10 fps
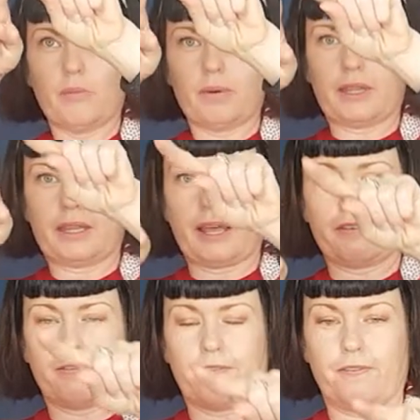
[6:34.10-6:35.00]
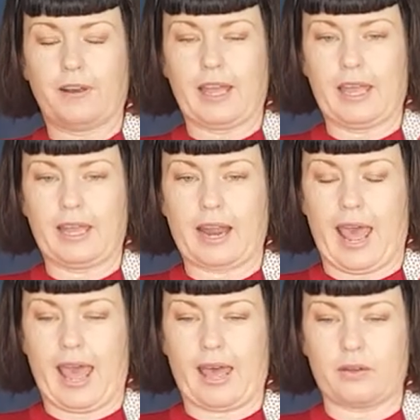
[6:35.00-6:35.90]
but then they flared
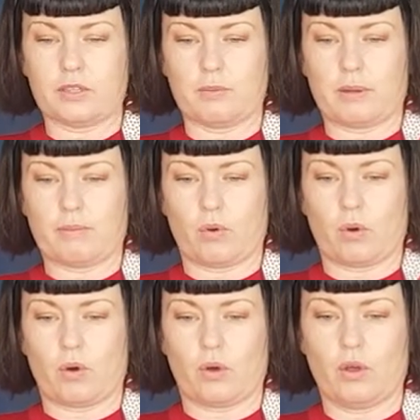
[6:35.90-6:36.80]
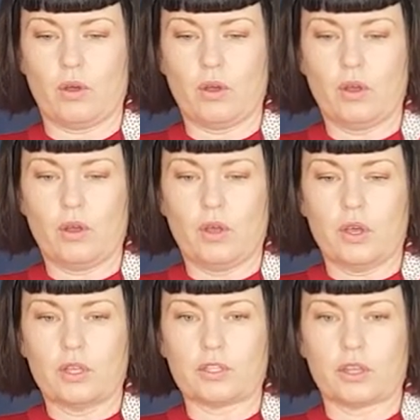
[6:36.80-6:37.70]
out a bit more
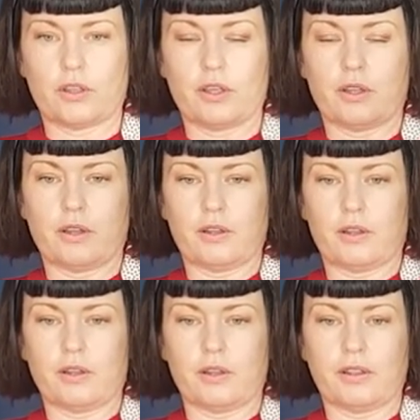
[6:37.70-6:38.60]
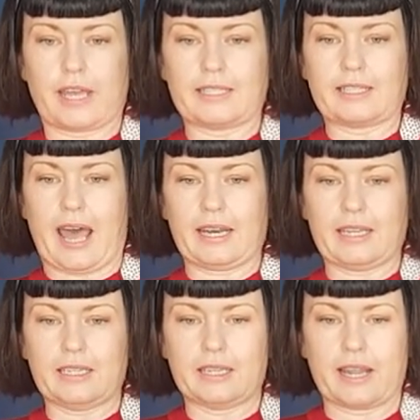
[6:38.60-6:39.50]
so that they sat
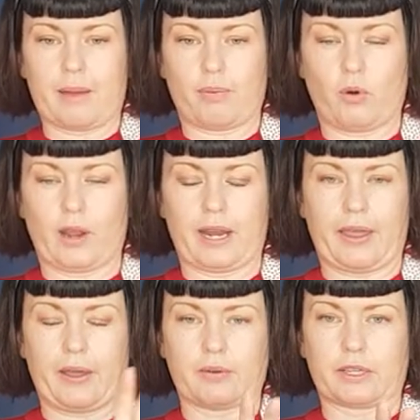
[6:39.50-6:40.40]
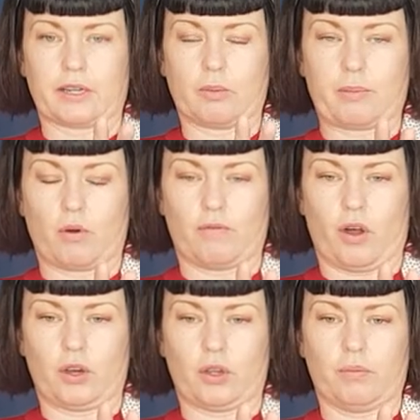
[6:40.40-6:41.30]
into that point and there was a little bit more
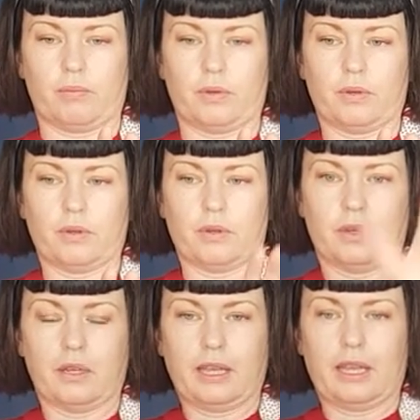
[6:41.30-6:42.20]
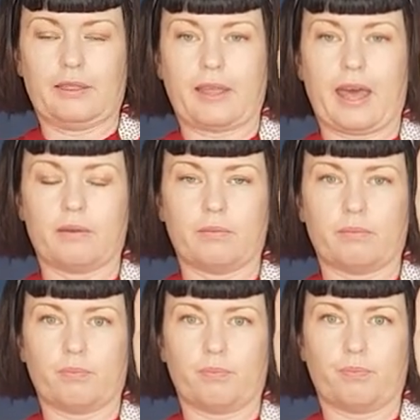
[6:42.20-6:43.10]
volume in that
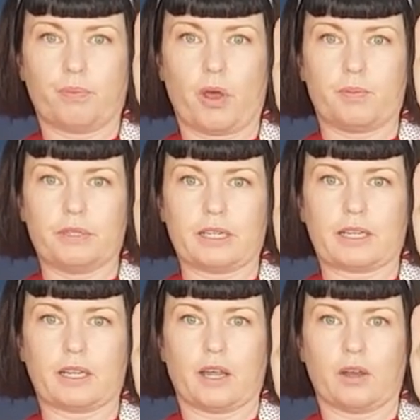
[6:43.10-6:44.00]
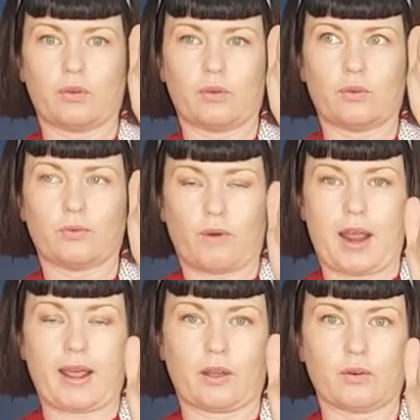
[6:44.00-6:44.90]
perpendicular
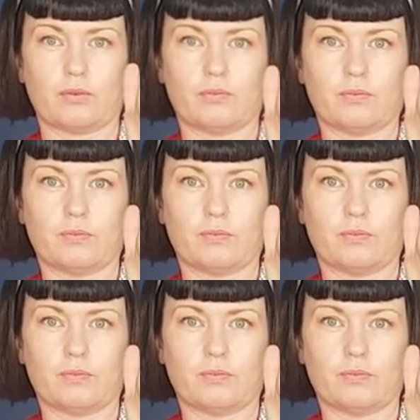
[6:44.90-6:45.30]
right angle.